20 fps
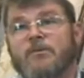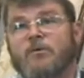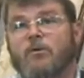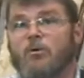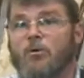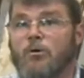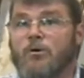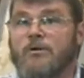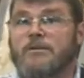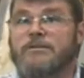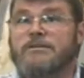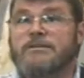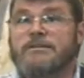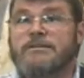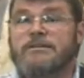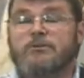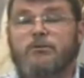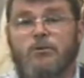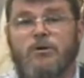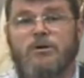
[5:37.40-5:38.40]
Or
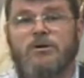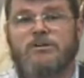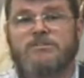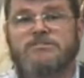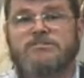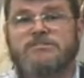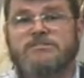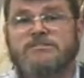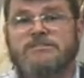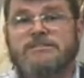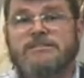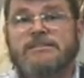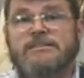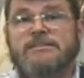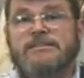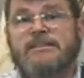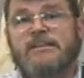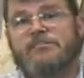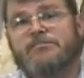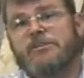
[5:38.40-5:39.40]
worse,
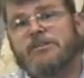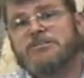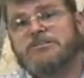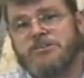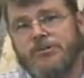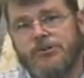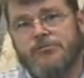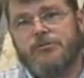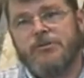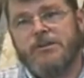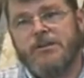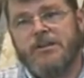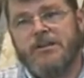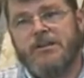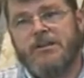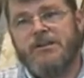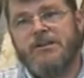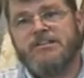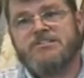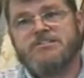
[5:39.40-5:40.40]
if it is
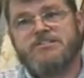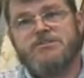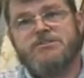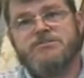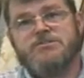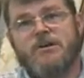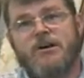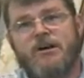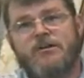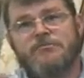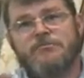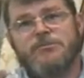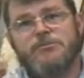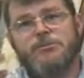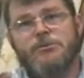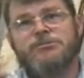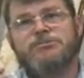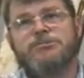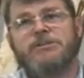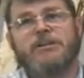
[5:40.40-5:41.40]
overheated, it's too soft or
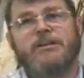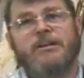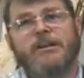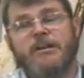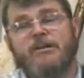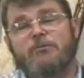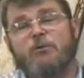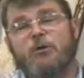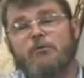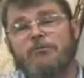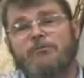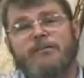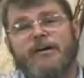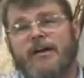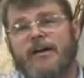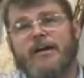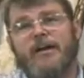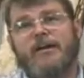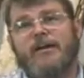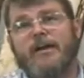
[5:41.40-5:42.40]
mushy and it won't
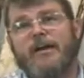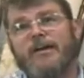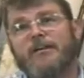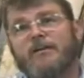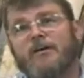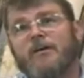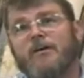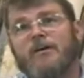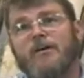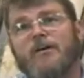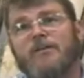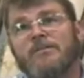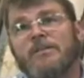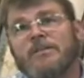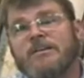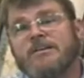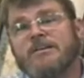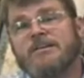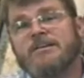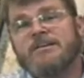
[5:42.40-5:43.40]
fire at all.
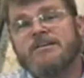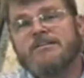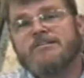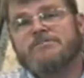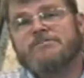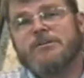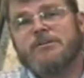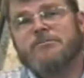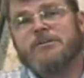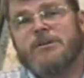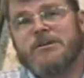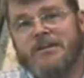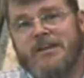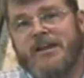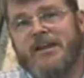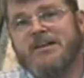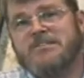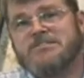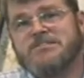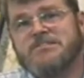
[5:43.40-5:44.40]
From the
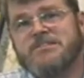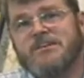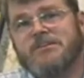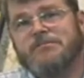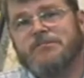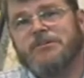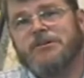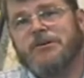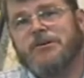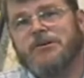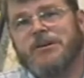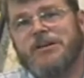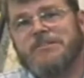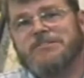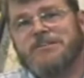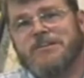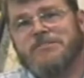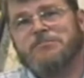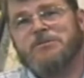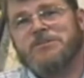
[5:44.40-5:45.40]
accounts of the
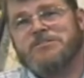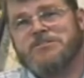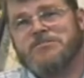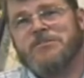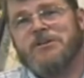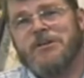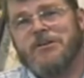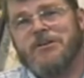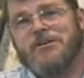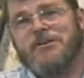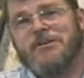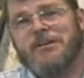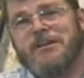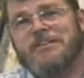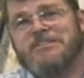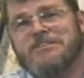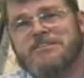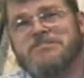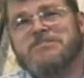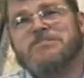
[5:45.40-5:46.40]
118th Pennsylvania in
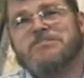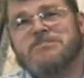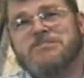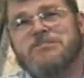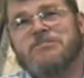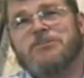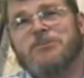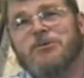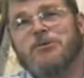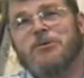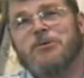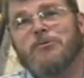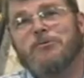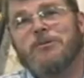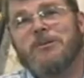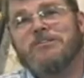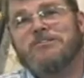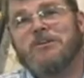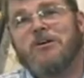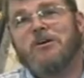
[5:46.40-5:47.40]
1862,
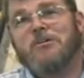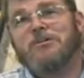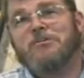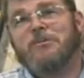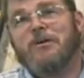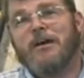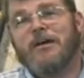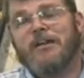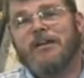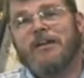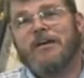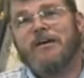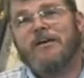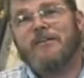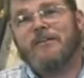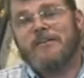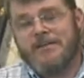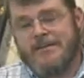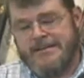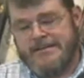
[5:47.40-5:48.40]
they talked about
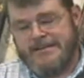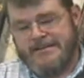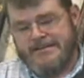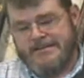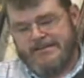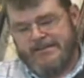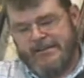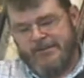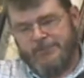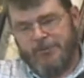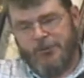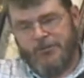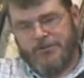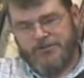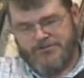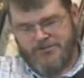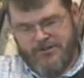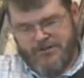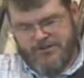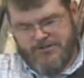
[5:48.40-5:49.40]
how they pulled
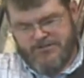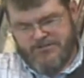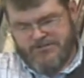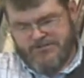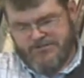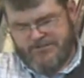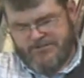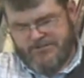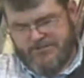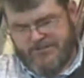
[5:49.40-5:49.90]
the triggers